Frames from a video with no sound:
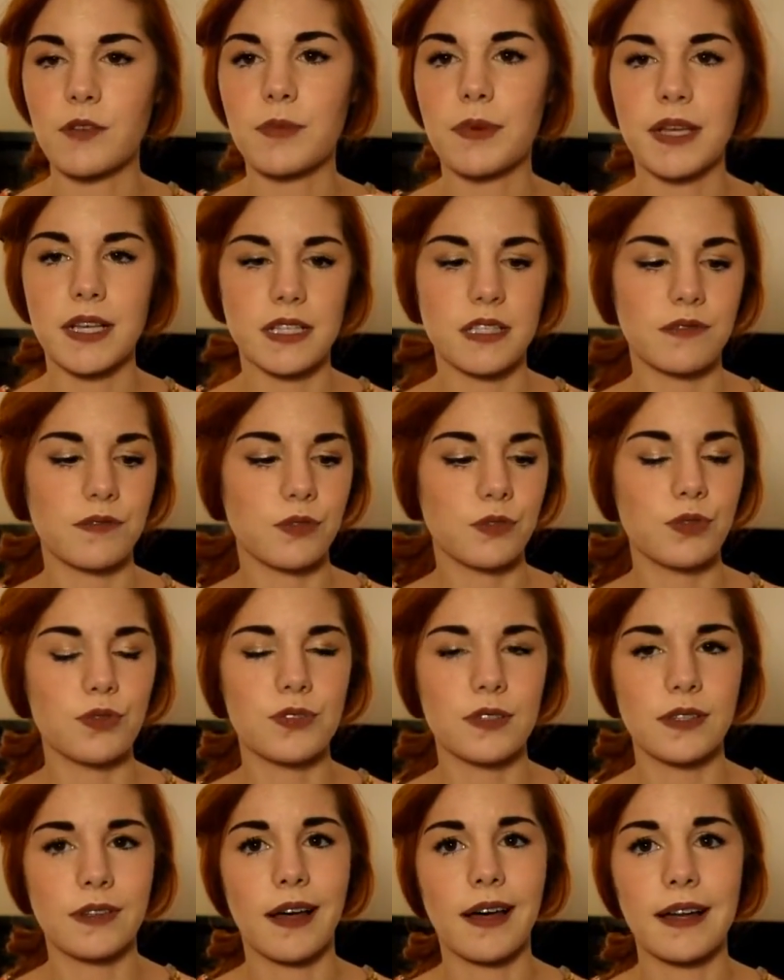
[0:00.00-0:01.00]
because if you use
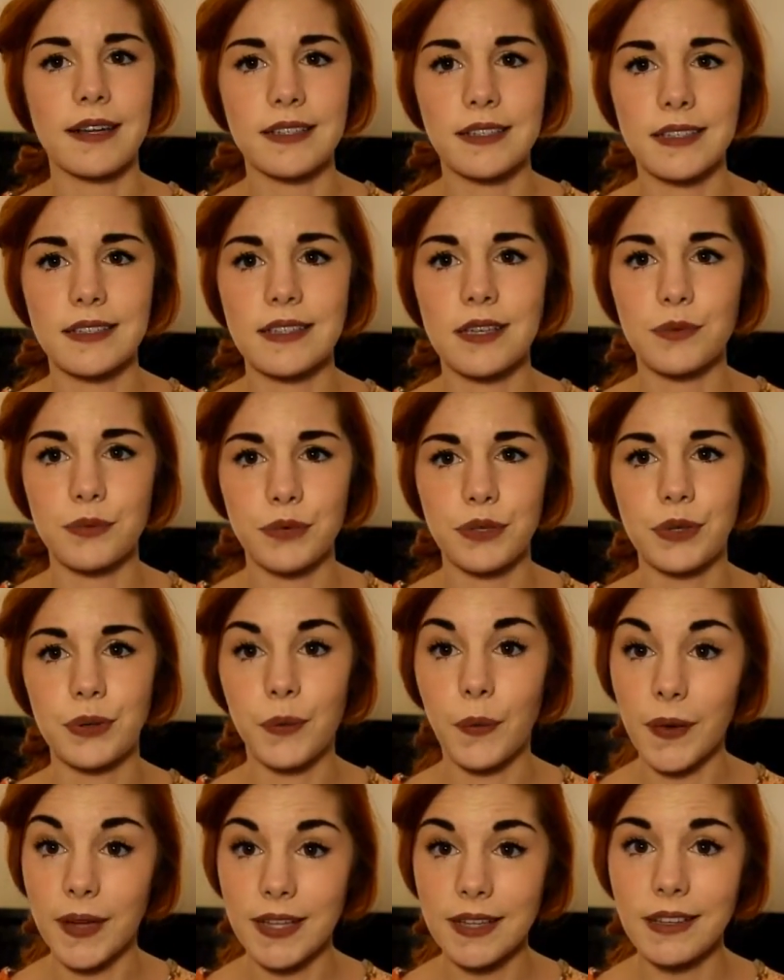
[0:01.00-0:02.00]
a lot it does get really
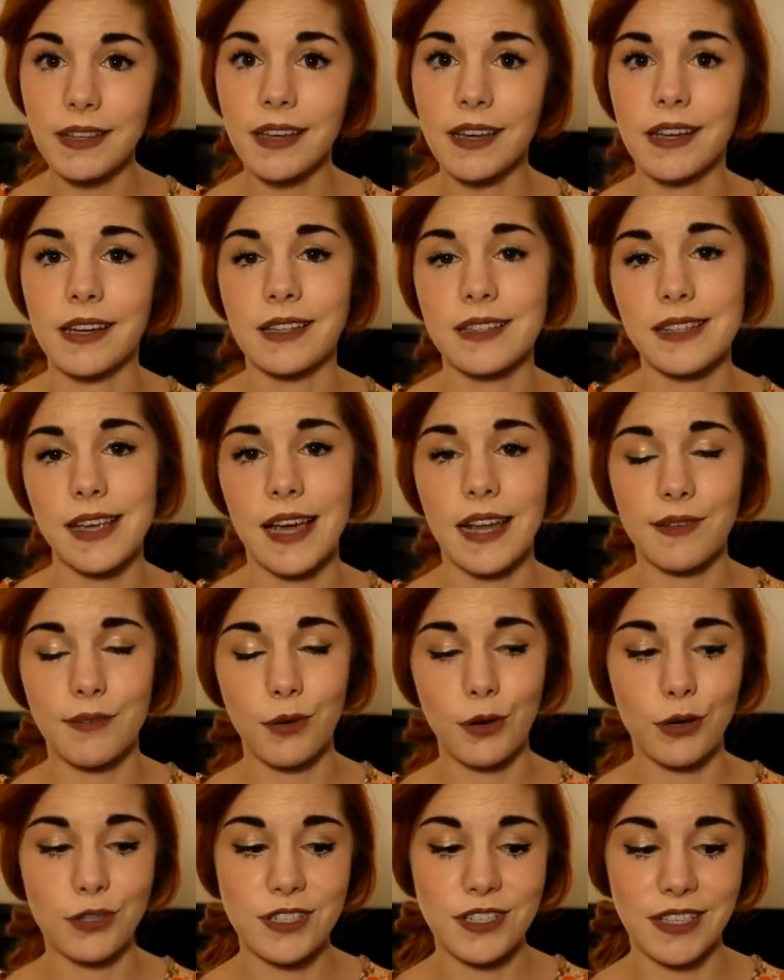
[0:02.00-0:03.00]
oily and it's kind of
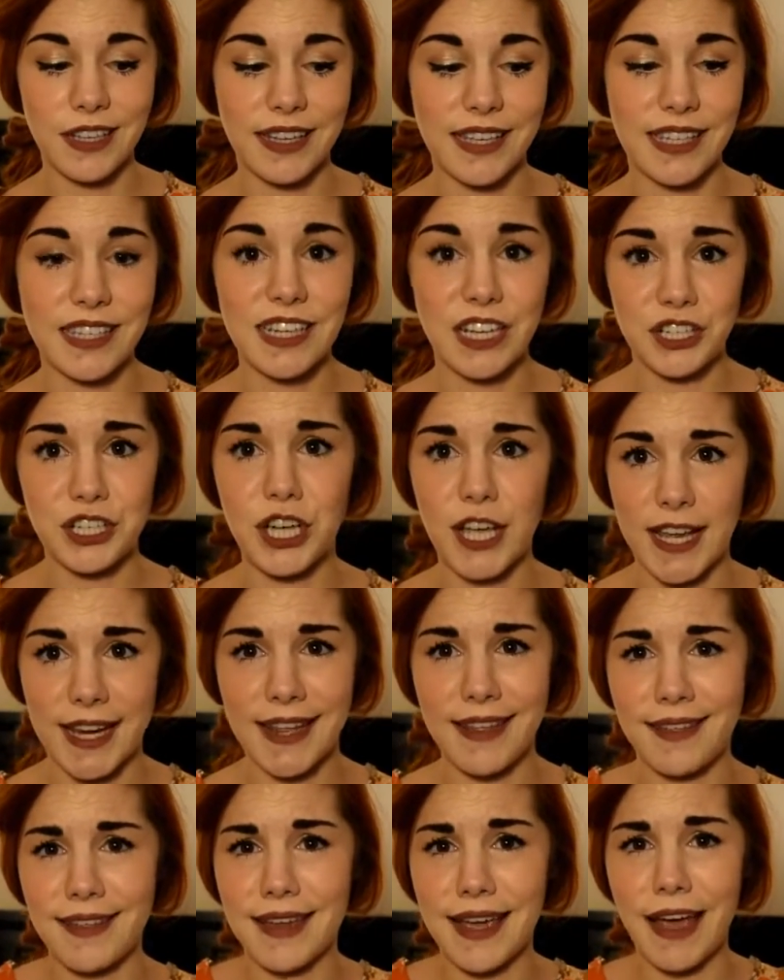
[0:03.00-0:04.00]
hard to like touch
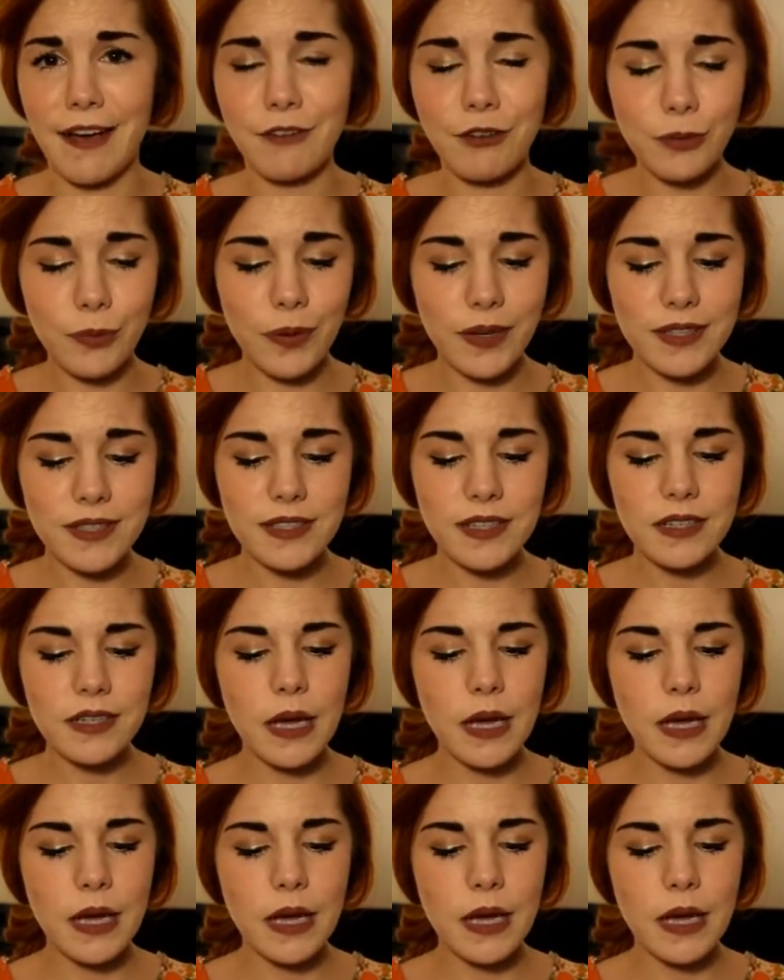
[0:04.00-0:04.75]
anything afterwards.